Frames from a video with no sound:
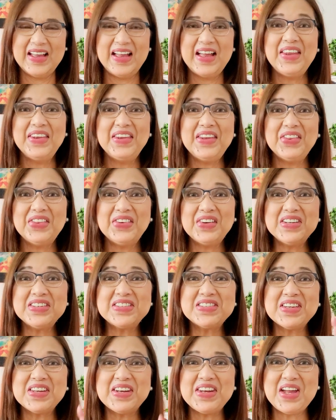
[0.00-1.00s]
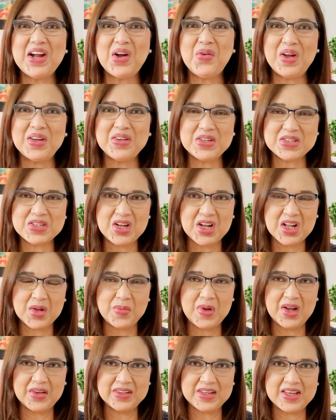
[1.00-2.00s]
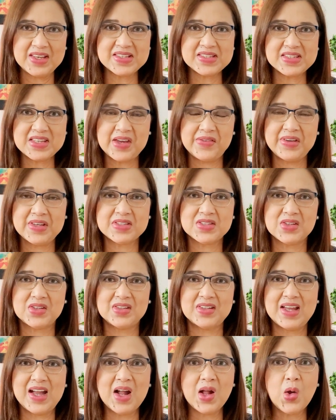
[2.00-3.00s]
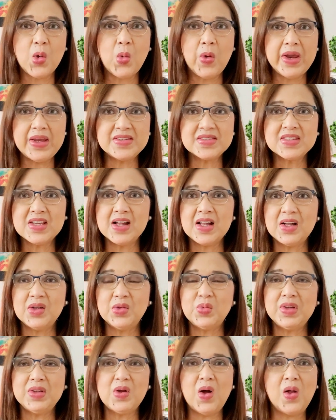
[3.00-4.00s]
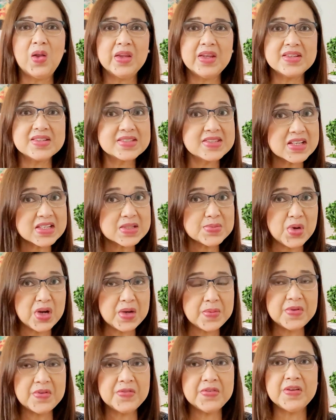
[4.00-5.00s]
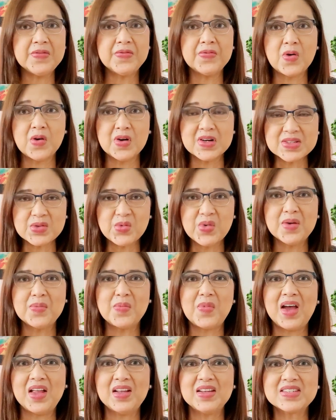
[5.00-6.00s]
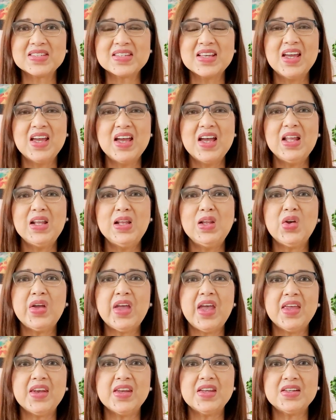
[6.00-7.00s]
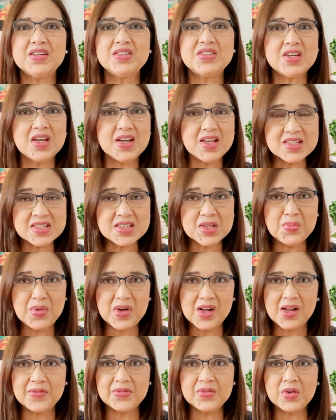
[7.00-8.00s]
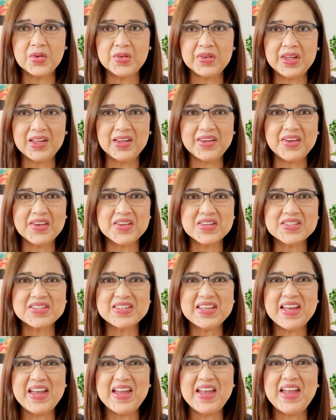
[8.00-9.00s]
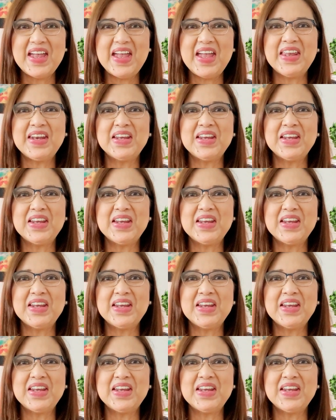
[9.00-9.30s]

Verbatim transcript: The third city I want to talk about is Davidson, a quaint town with only 6.54 square miles, located just above Cornelius and a